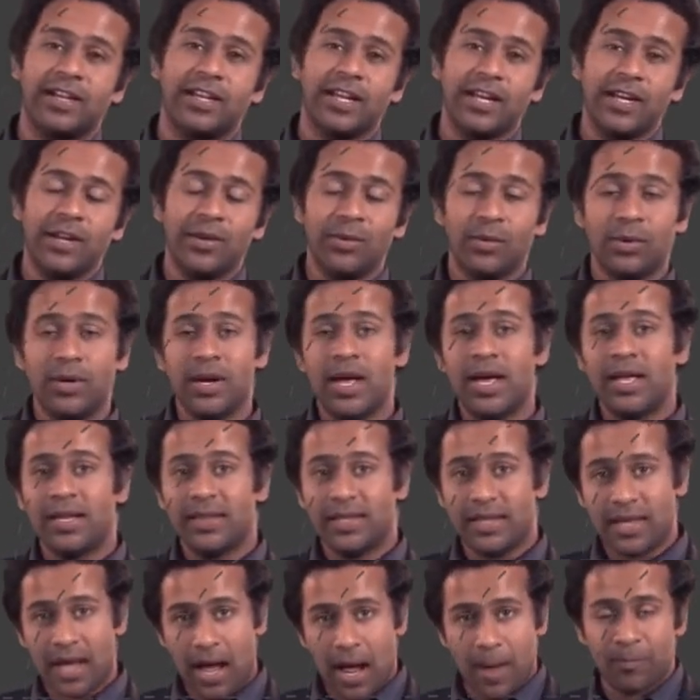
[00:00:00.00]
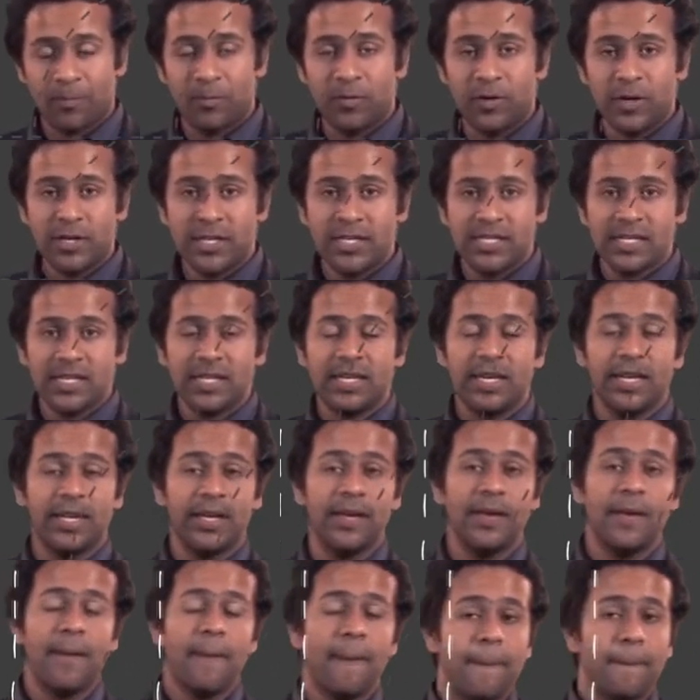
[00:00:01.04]
continued the upward
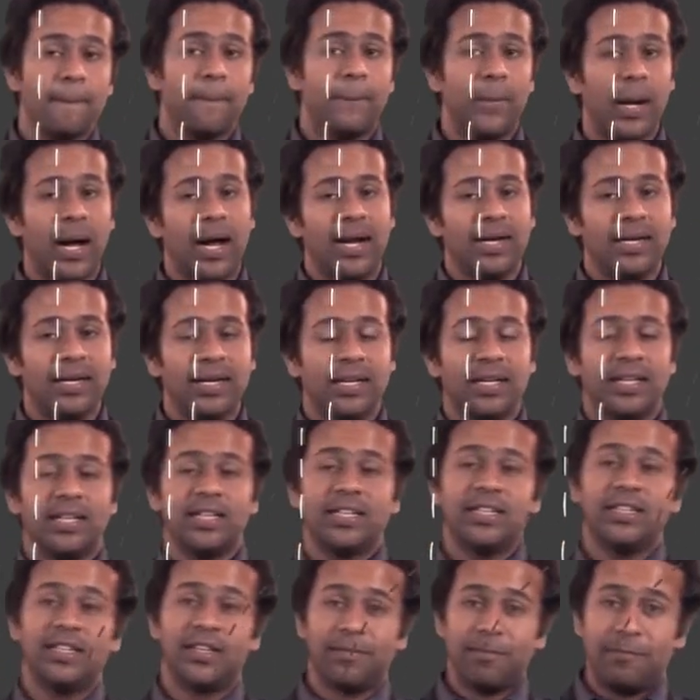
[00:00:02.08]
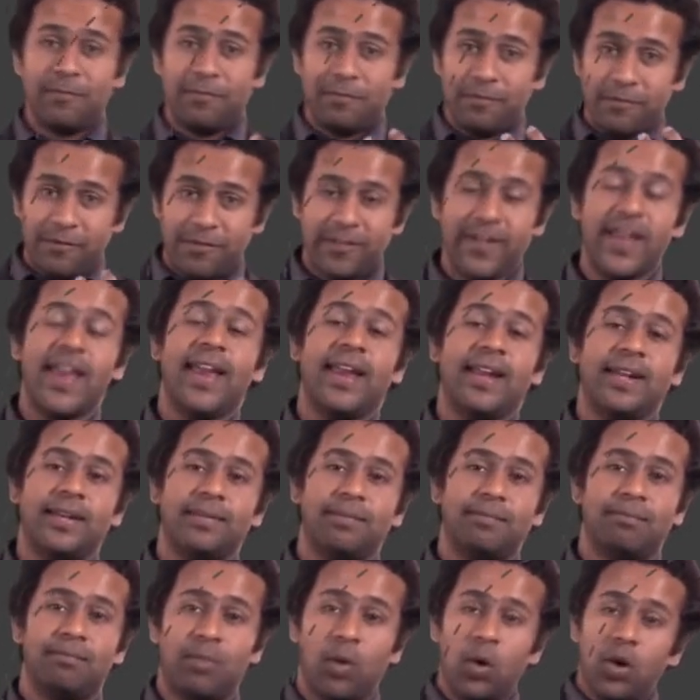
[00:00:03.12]
journey, but the
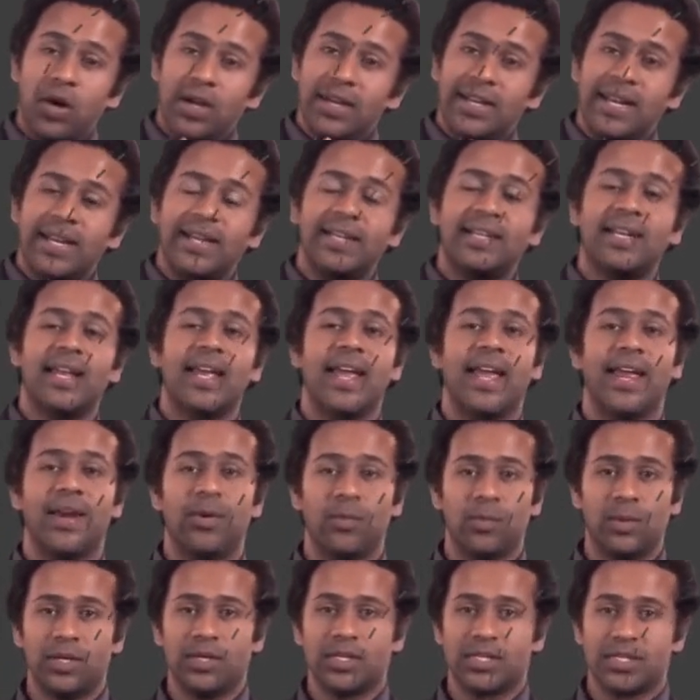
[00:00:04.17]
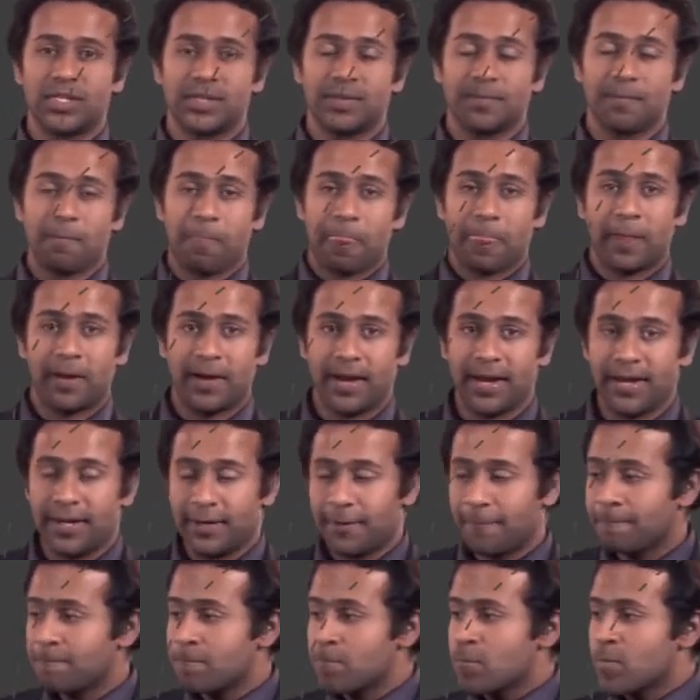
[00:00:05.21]
weight pulled it inwards,
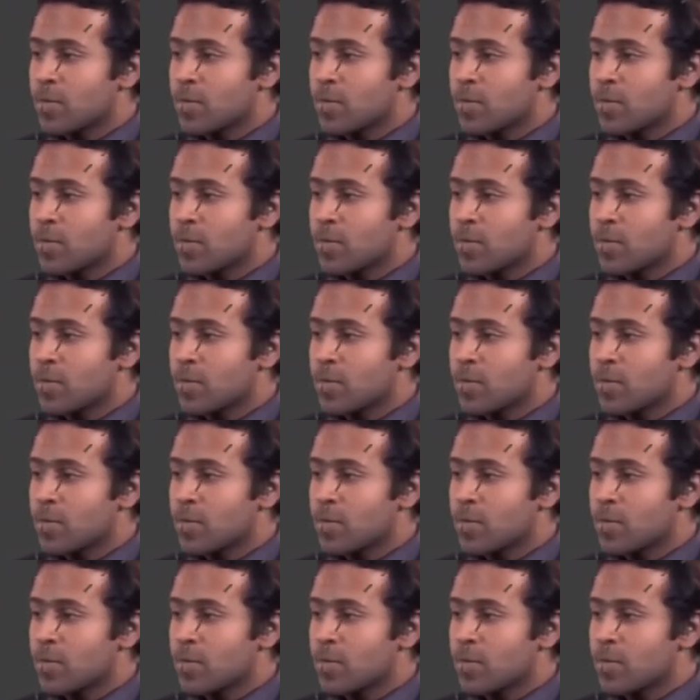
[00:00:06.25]
right?